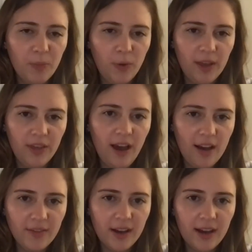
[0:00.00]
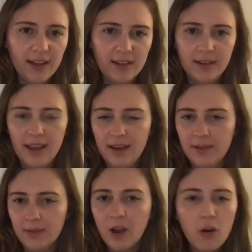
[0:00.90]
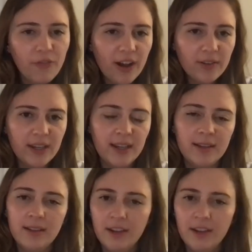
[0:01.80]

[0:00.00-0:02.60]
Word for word: with ava and and co-founding